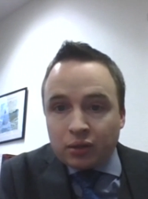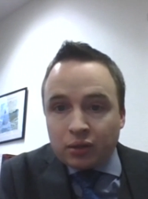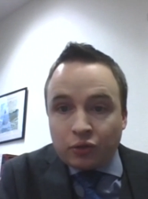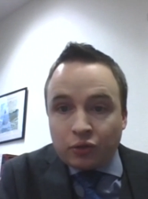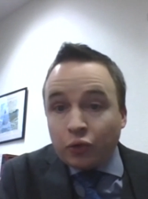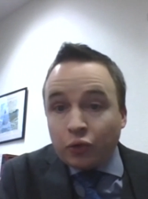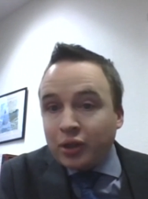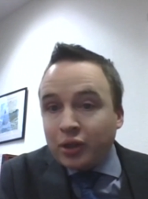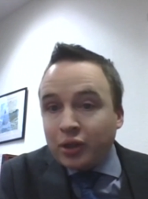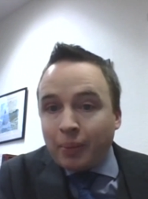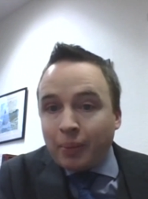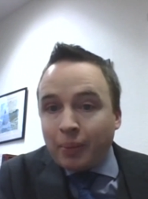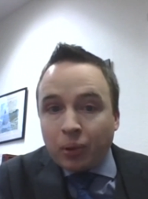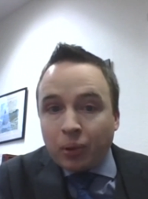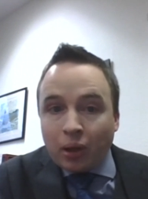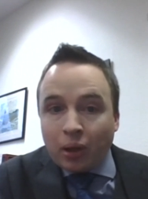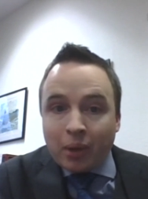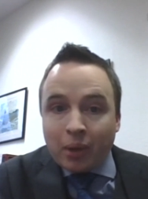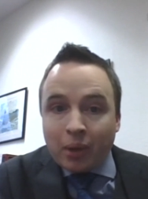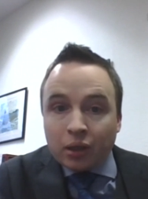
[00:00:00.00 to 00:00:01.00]
So, for
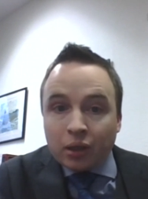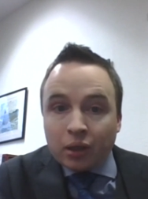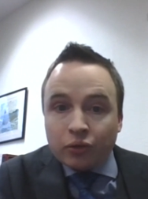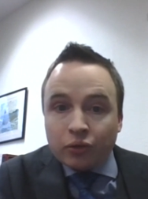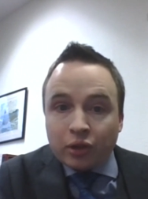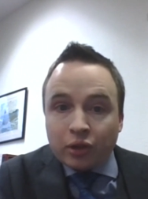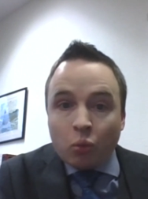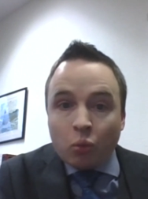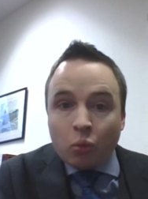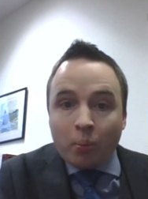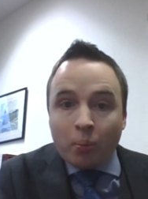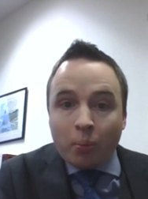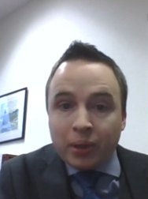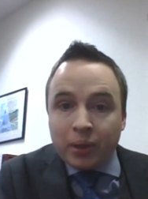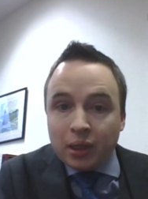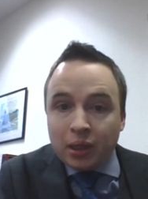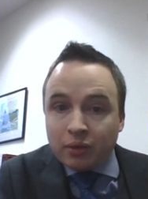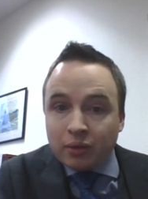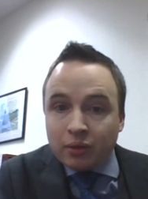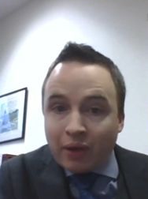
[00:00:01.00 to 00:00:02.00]
example, I might consider one
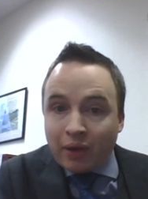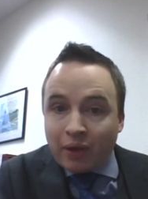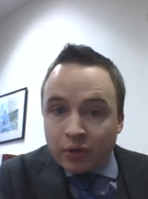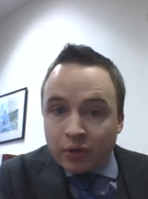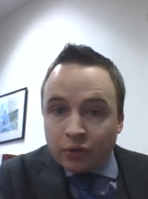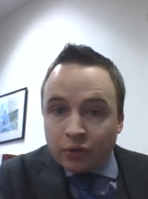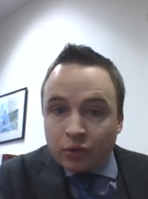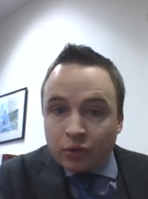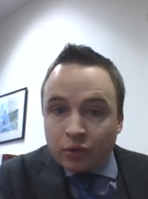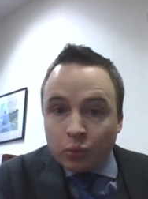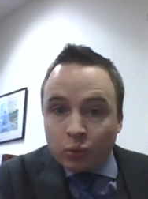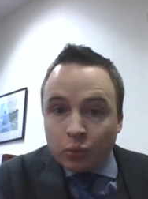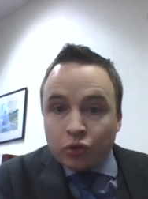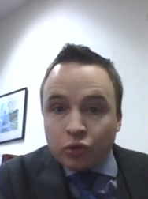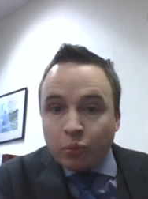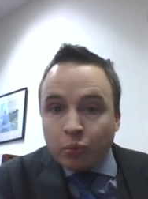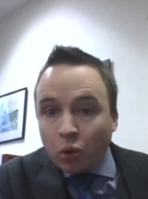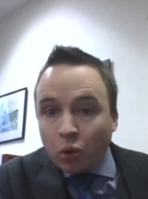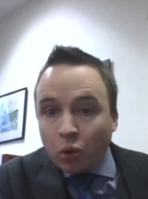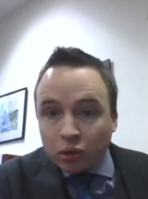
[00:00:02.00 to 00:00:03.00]
piece of evidence was
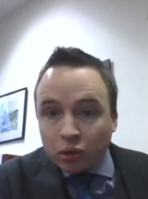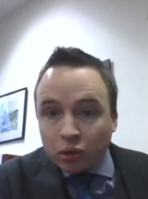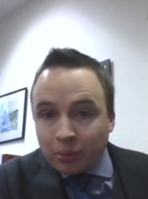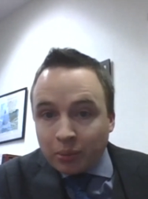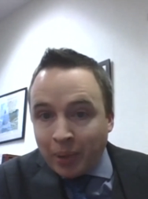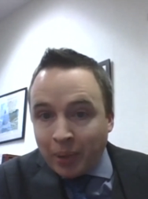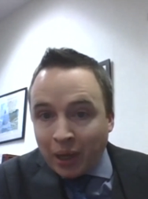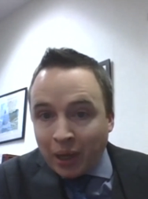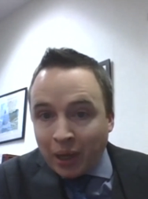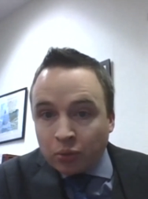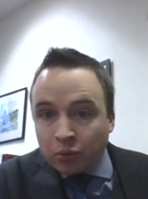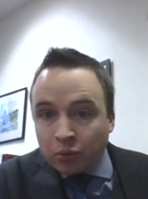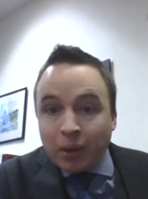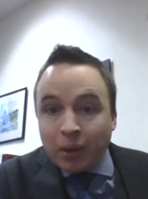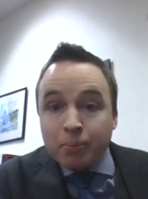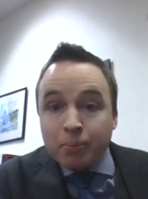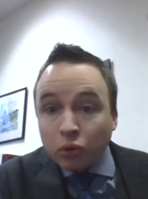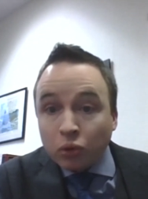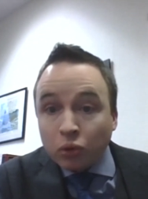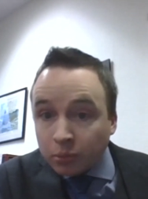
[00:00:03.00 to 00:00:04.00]
supported and backed up
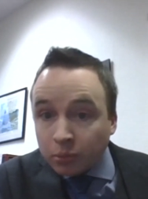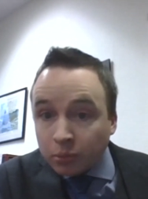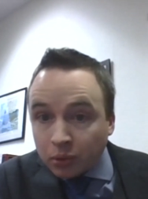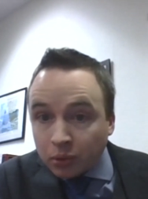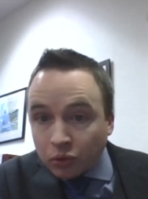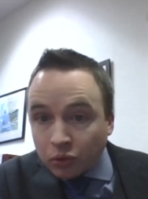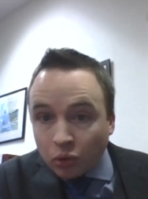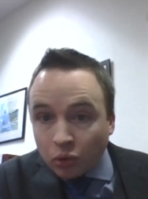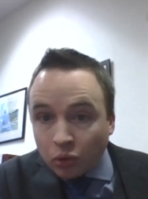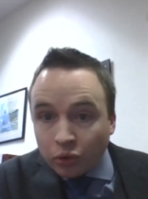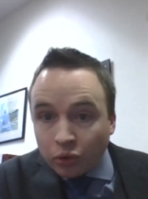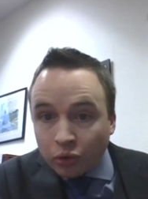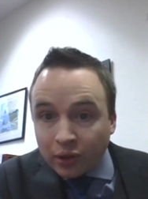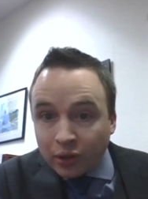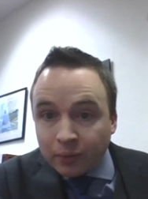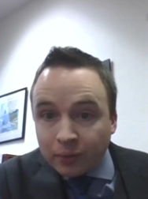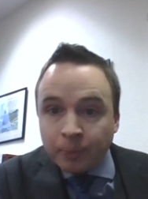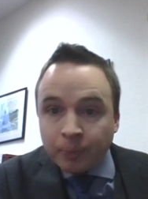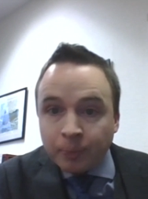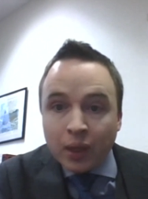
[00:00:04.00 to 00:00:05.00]
by multiple
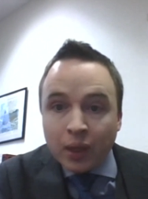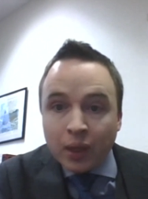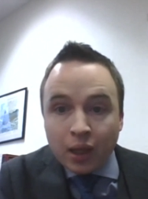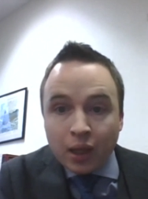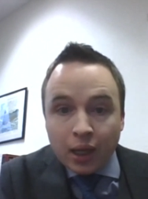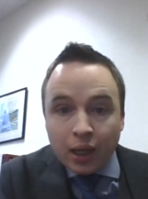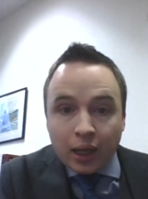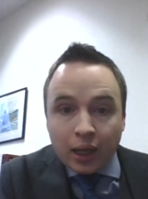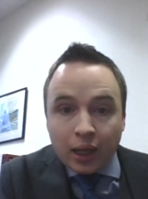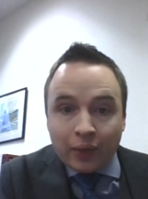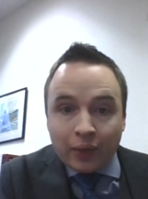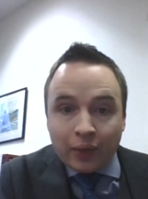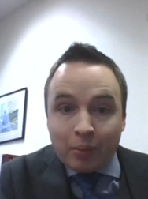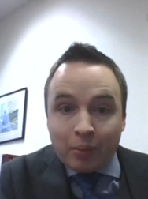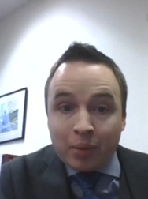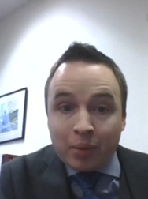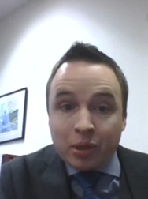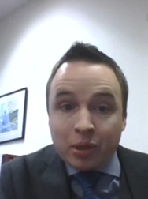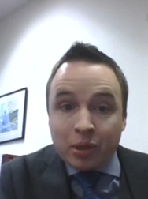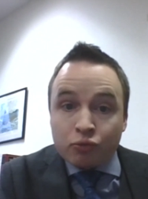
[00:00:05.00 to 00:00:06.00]
sources, and
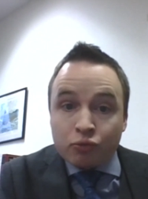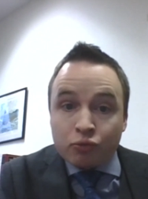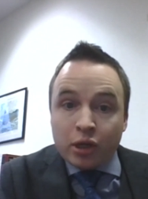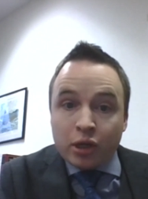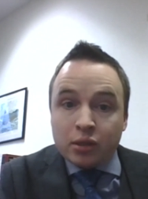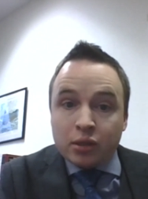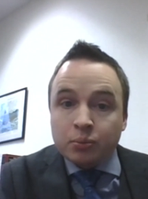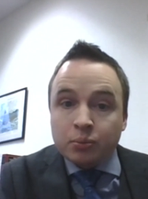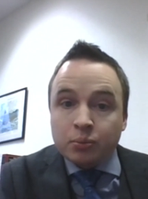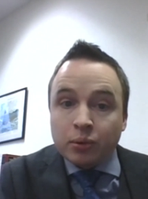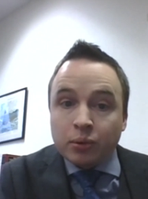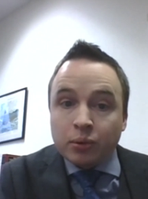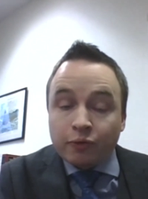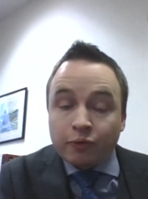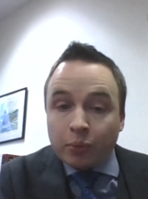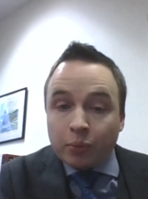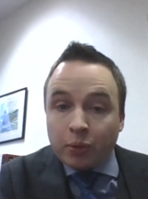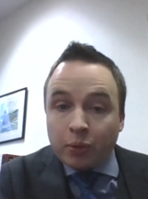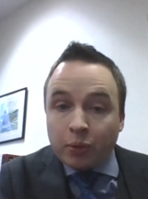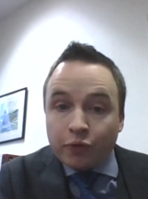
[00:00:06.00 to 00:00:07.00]
that might be a reason
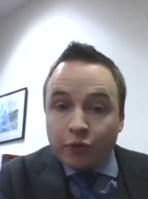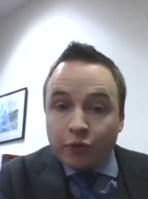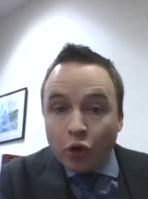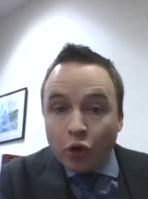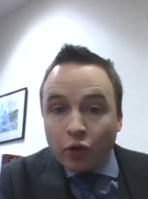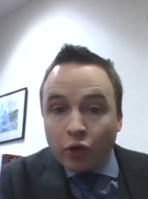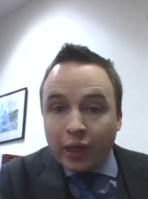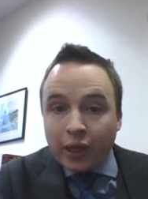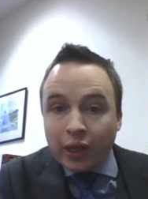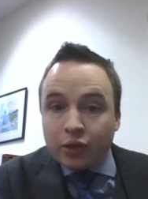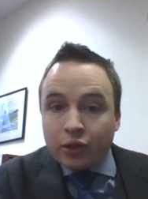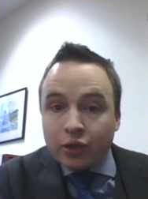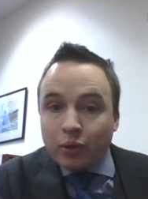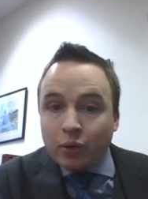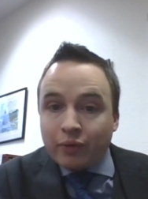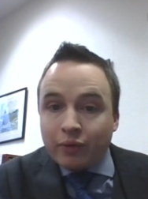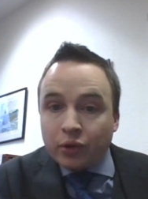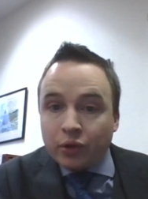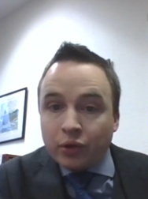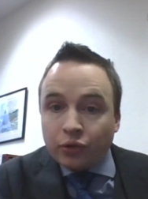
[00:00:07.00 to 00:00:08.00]
for preferring it
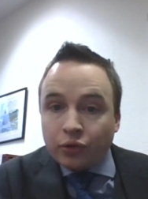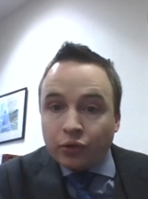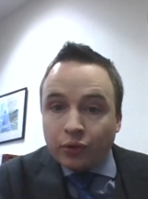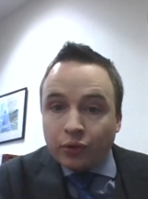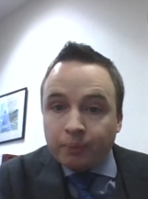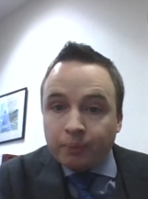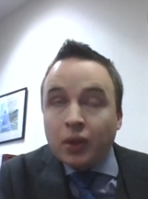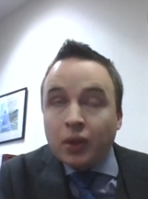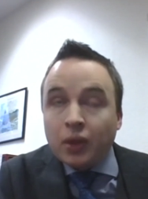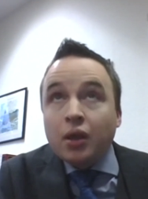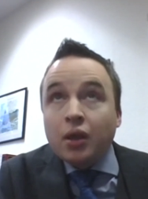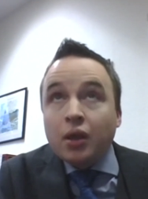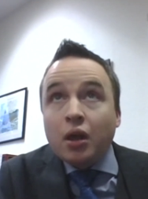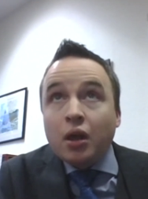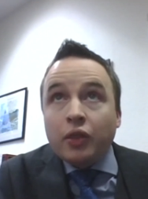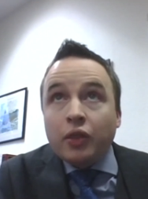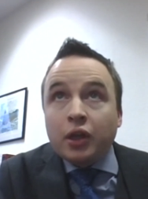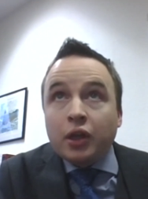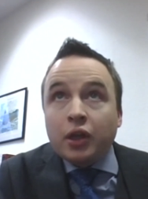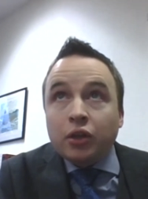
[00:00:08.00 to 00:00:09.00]
to evidence
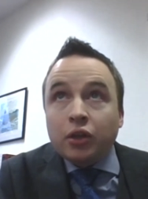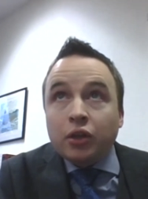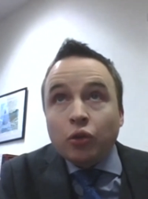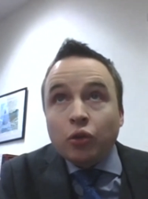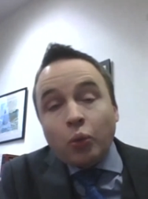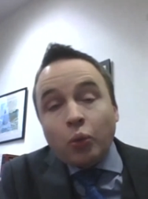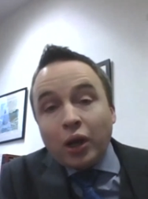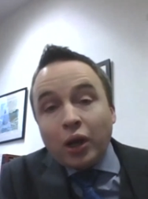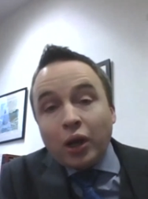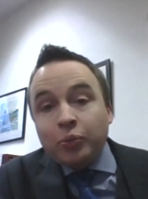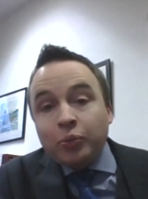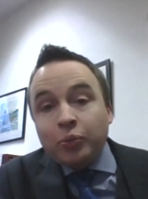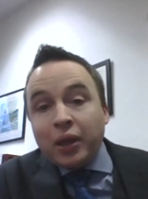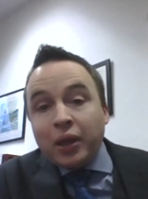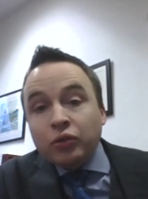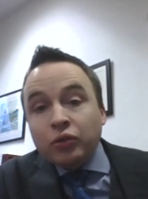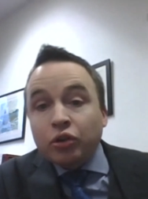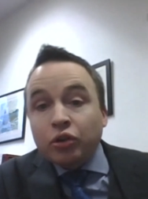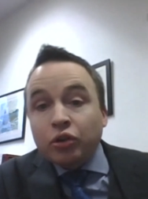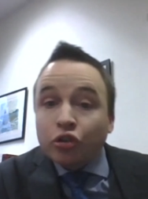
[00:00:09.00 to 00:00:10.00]
that is otherwise
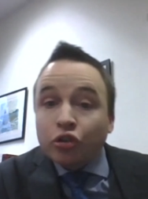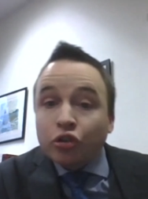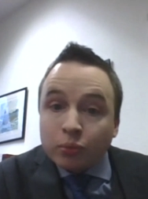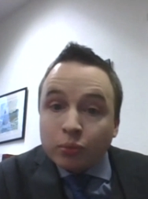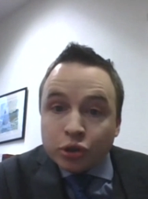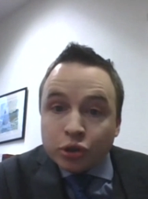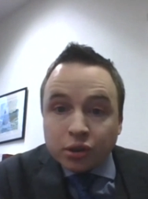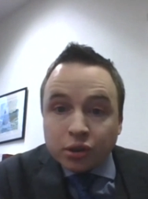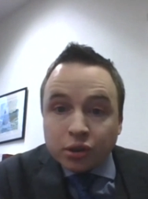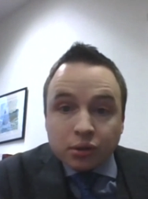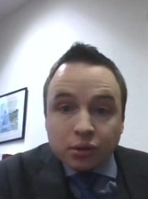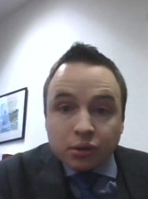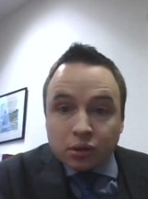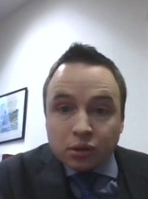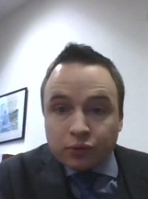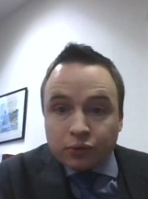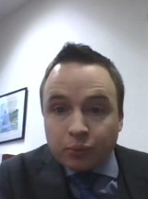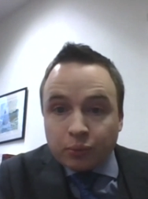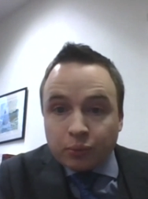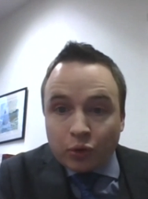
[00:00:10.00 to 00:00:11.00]
based on
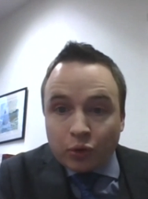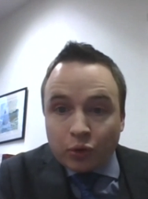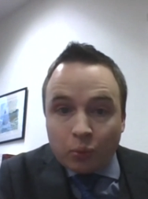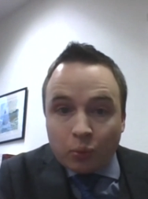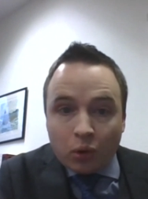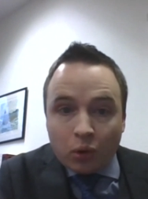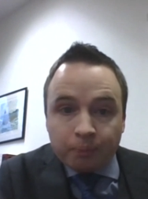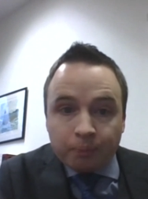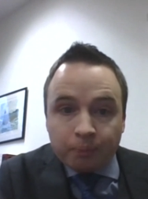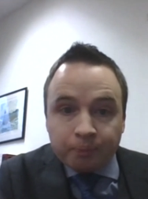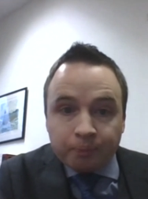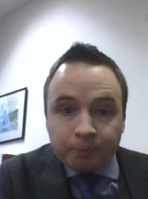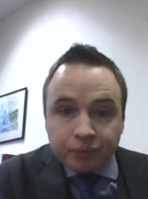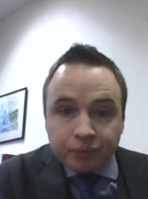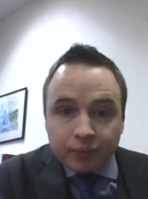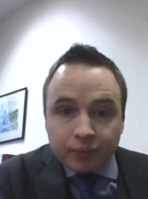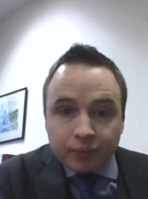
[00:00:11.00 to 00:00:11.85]
assumptions from someone.